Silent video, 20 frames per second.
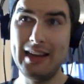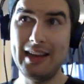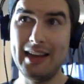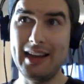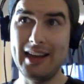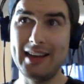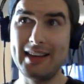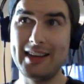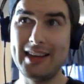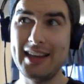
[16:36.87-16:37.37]

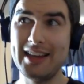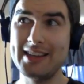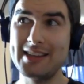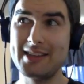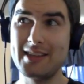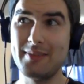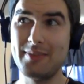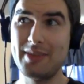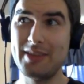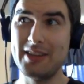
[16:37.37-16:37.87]
again,
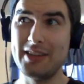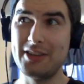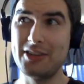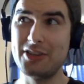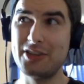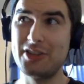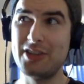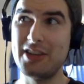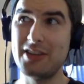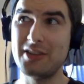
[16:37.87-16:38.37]
something that
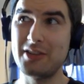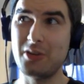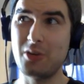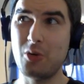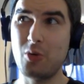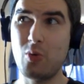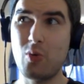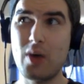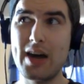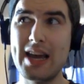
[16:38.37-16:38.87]
just doesn't
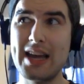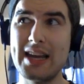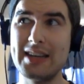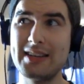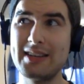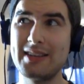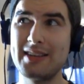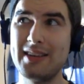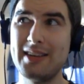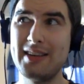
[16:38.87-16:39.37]

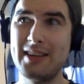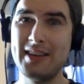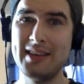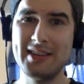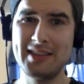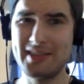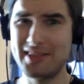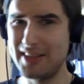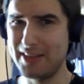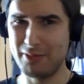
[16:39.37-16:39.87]
quite
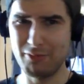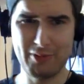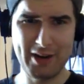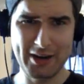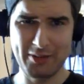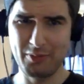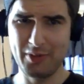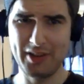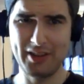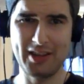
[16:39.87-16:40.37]
sit
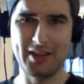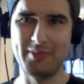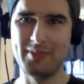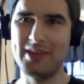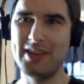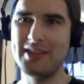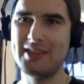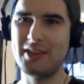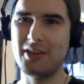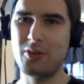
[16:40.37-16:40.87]
right with him,
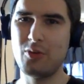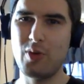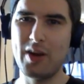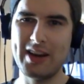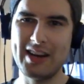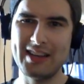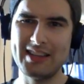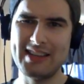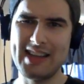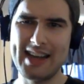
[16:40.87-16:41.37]
isn't
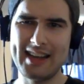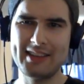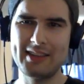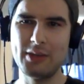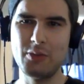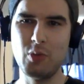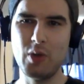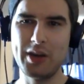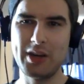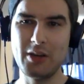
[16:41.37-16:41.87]
quite
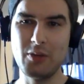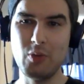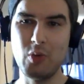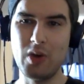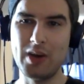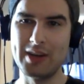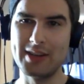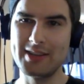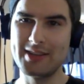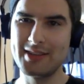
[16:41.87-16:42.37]
exactly what he
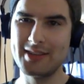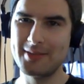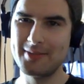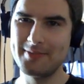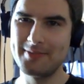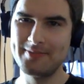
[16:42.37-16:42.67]
wants.